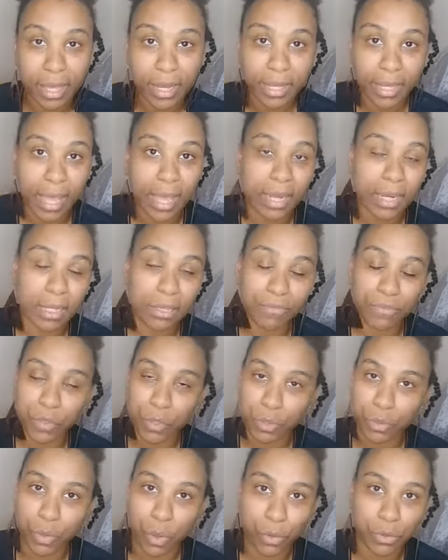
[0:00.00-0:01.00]
And again, if
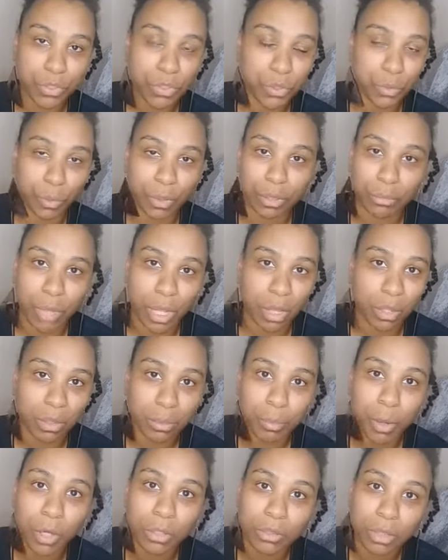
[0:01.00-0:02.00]
you go to one of my other
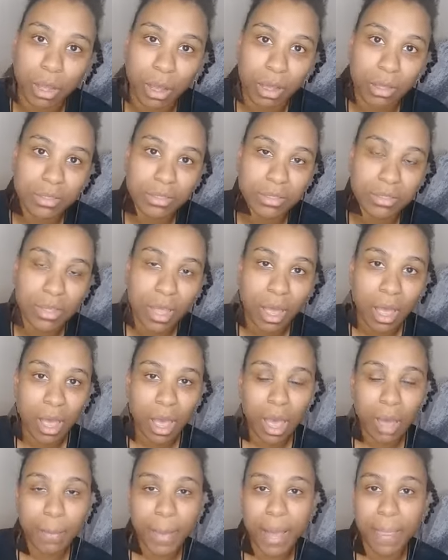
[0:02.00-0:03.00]
podcasts
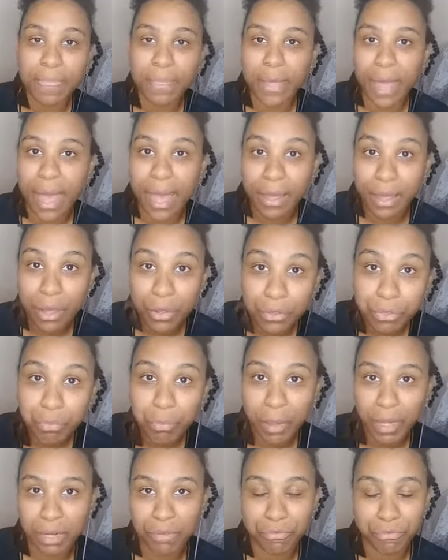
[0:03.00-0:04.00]
about the health
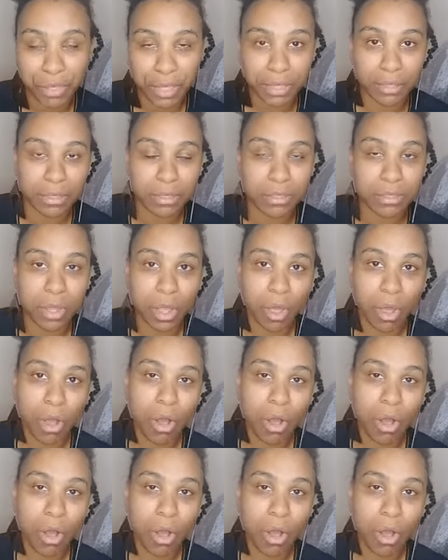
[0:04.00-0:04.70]
benefits